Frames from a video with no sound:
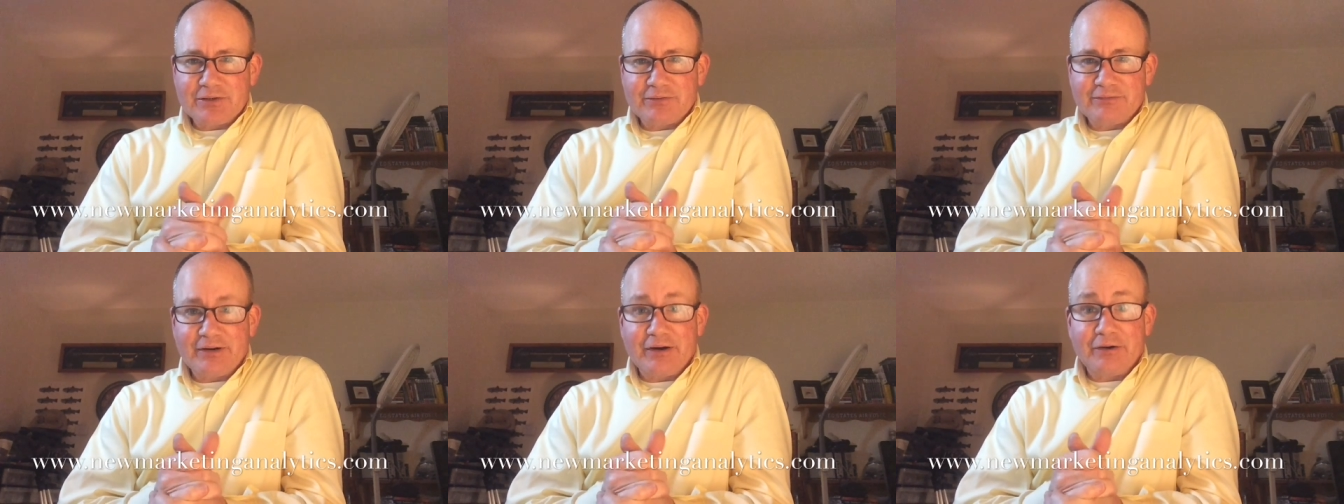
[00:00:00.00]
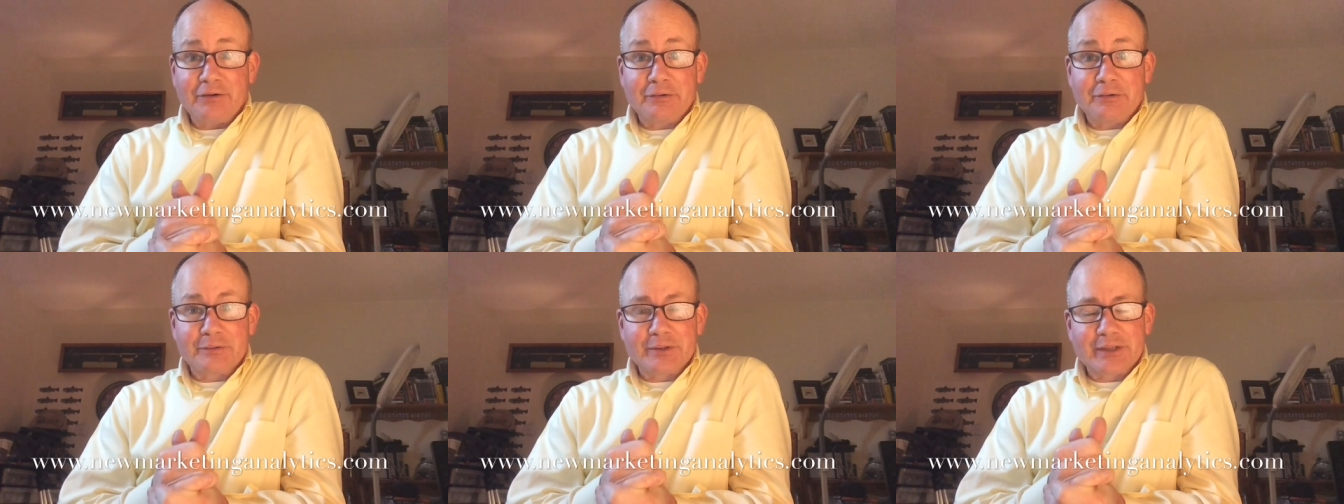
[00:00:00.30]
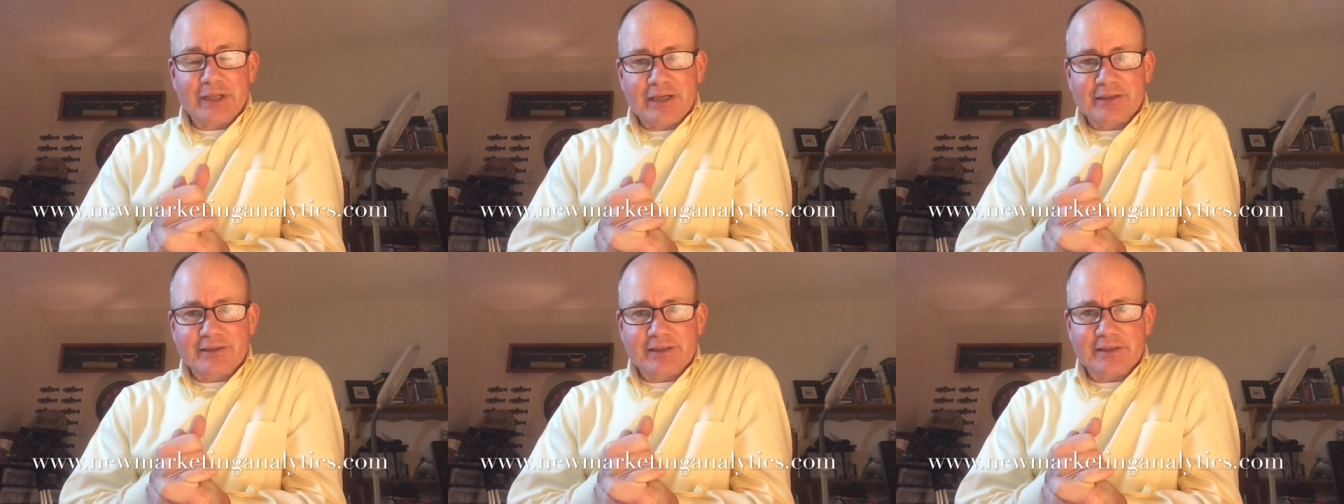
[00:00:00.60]
are very
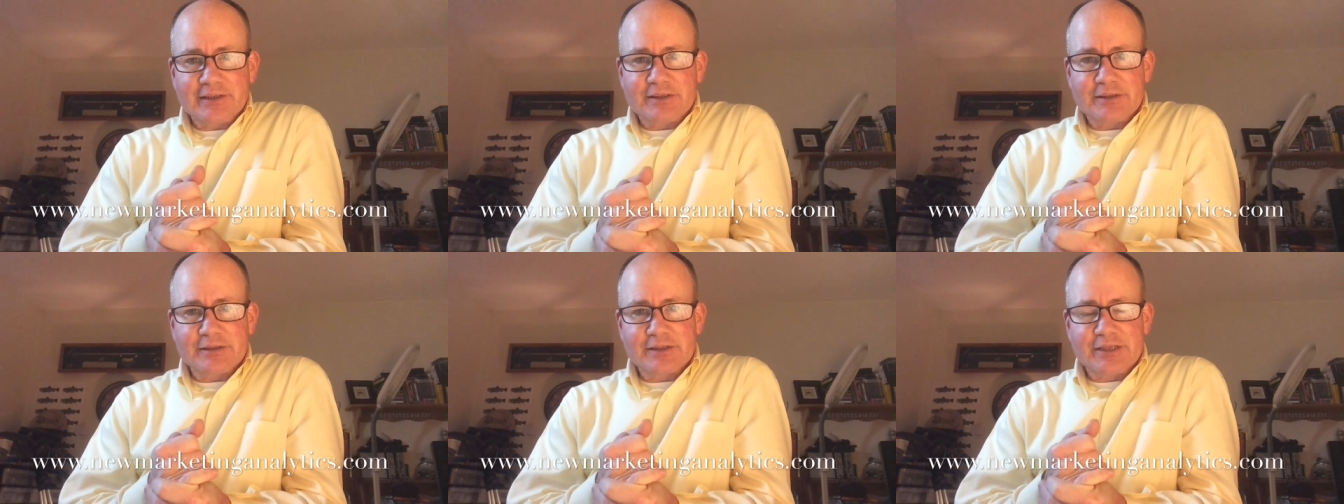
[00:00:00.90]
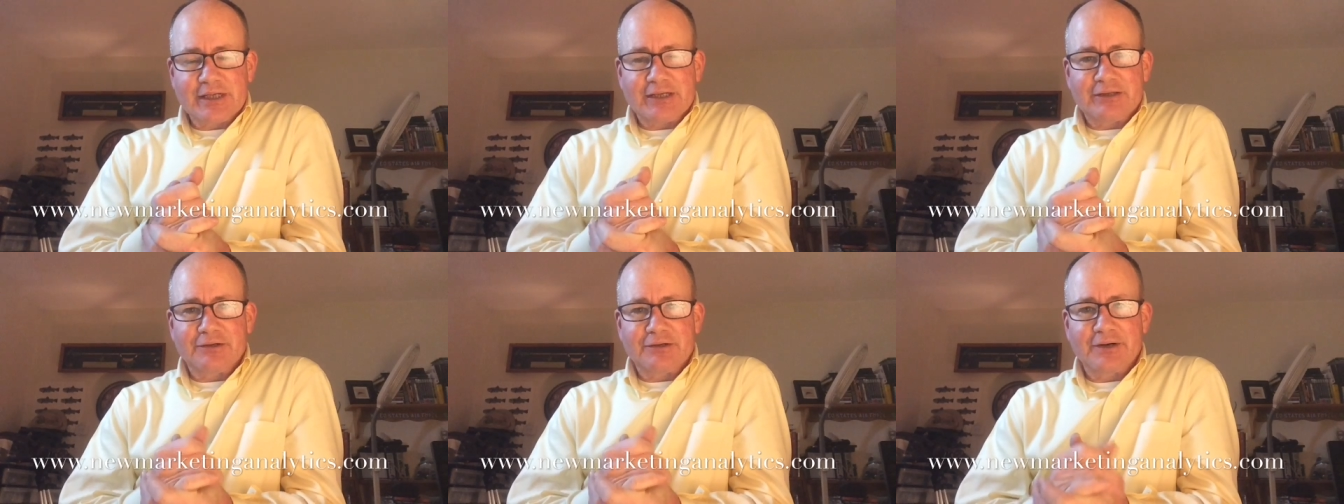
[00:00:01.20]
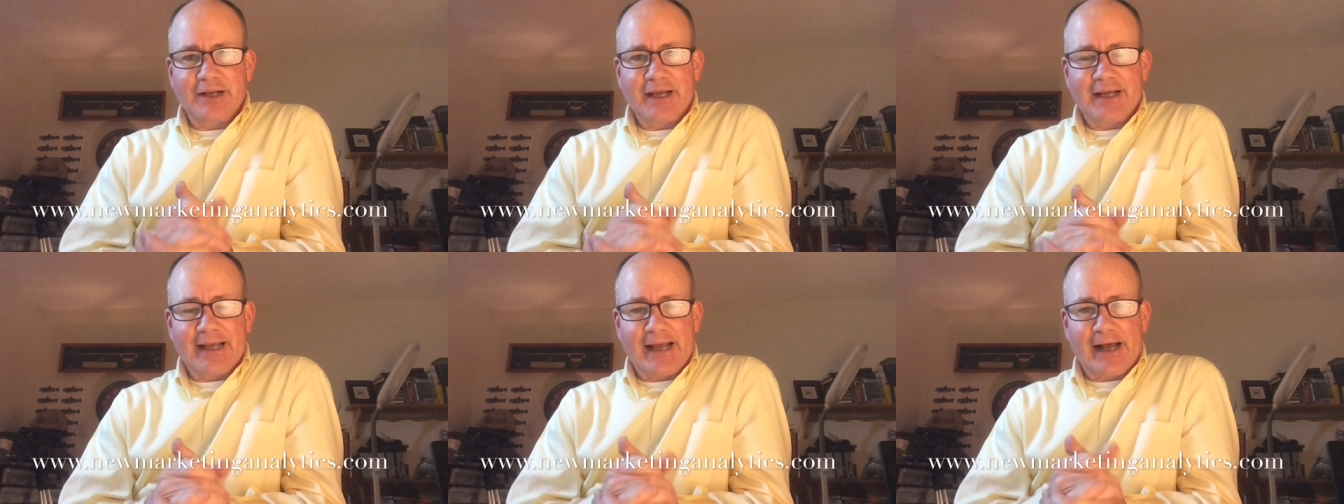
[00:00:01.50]
reluctant to stick their
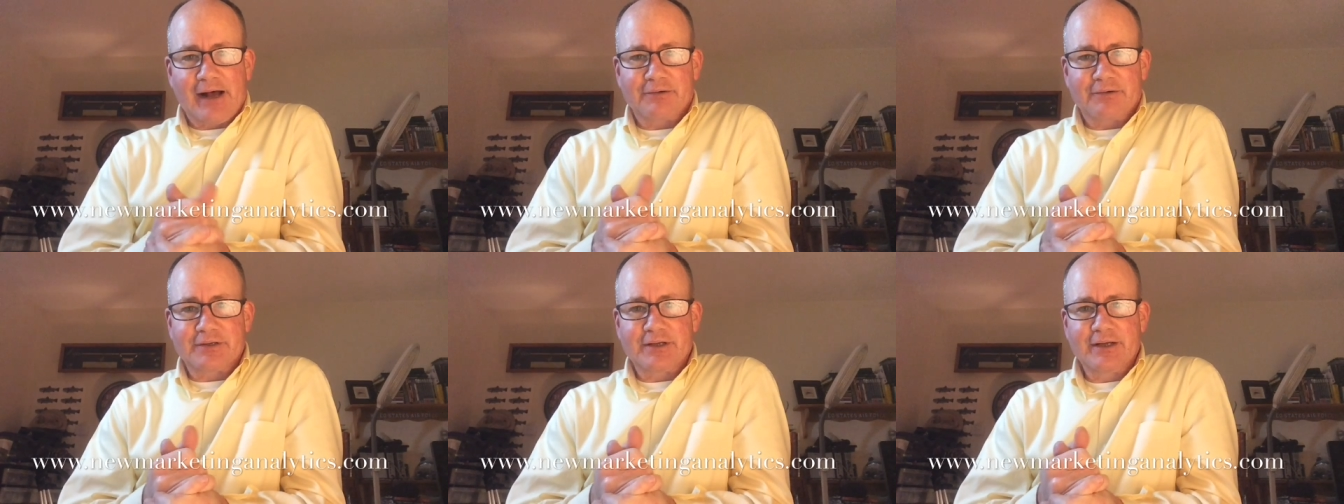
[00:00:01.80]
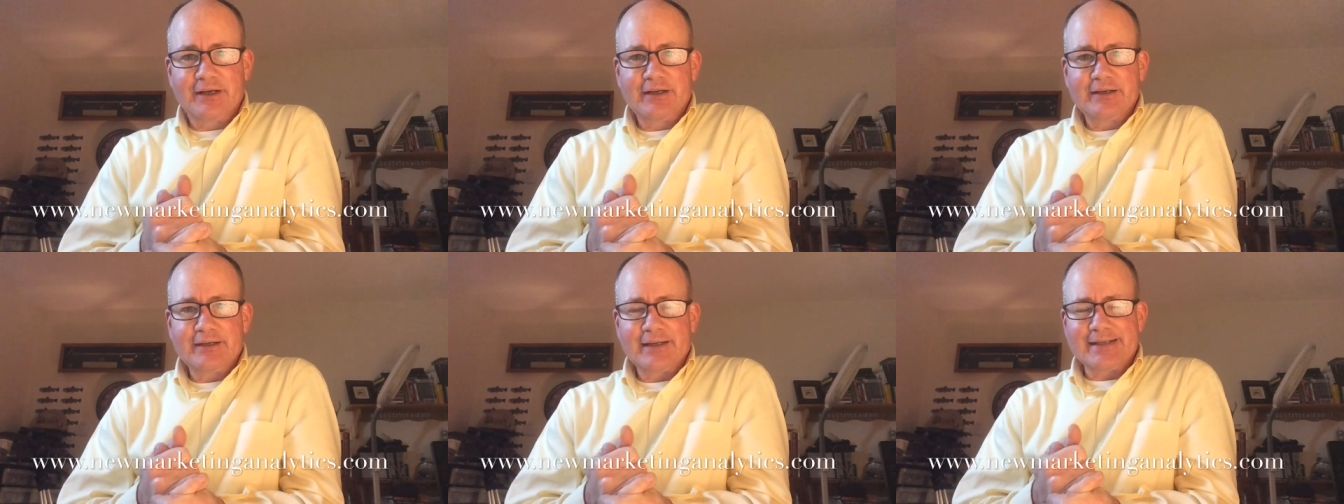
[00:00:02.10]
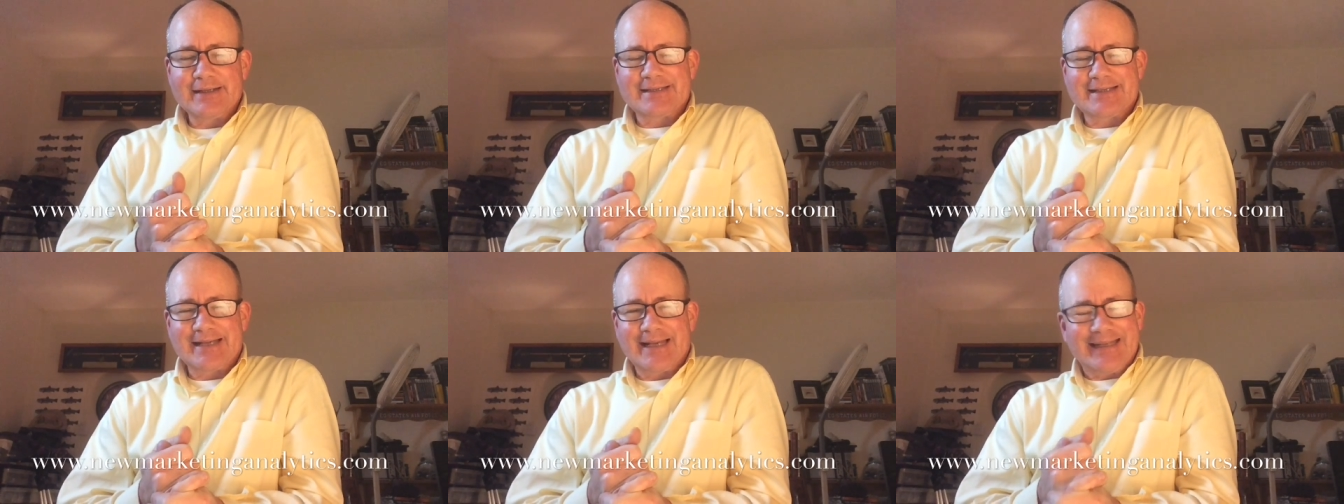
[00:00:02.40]
neck out
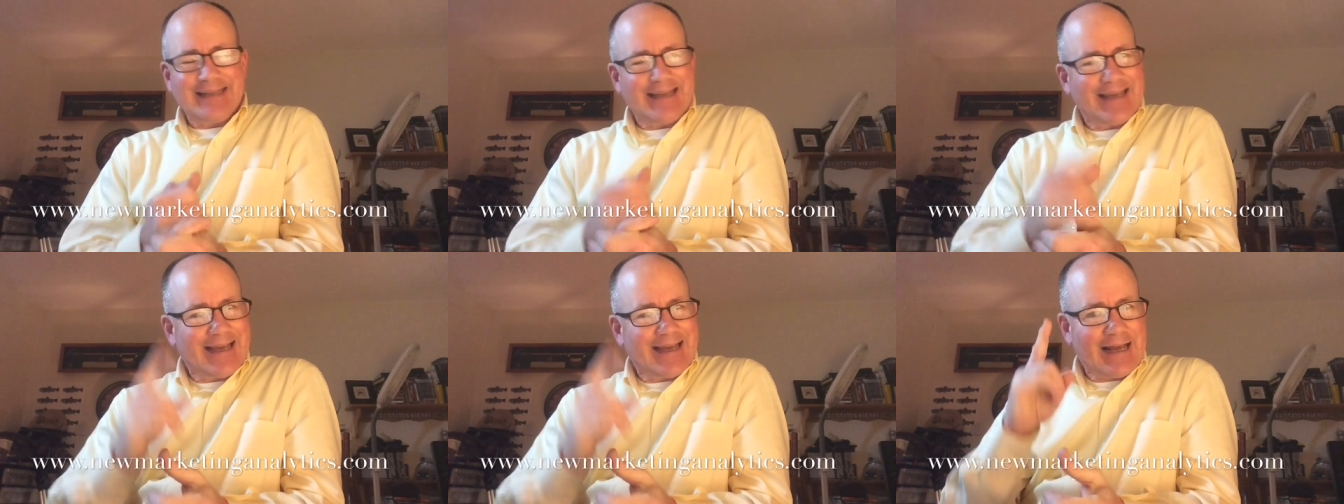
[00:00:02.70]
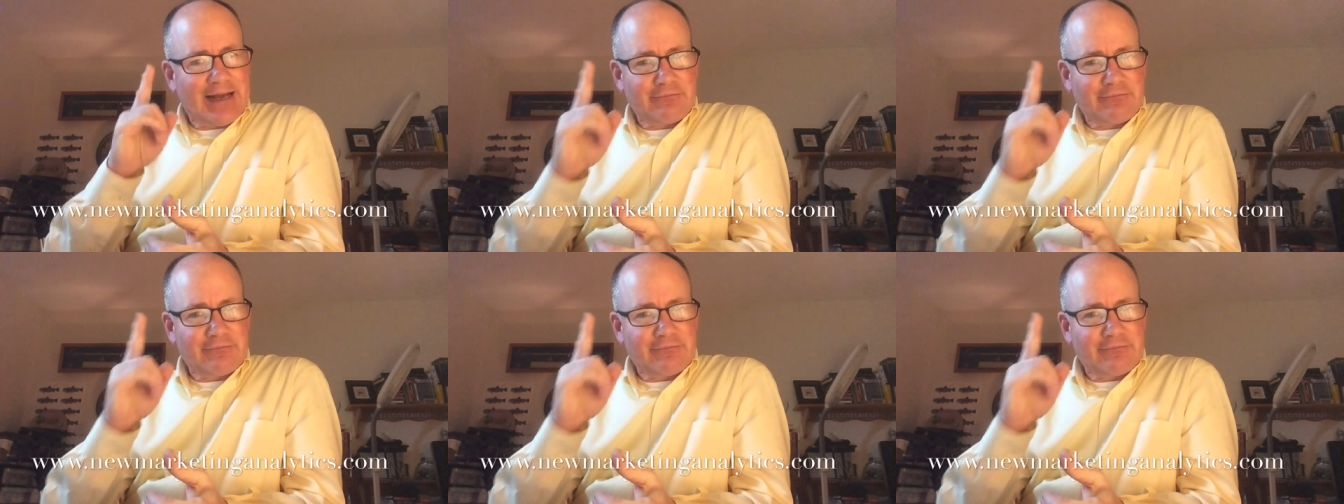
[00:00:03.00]
and say, "Yeah,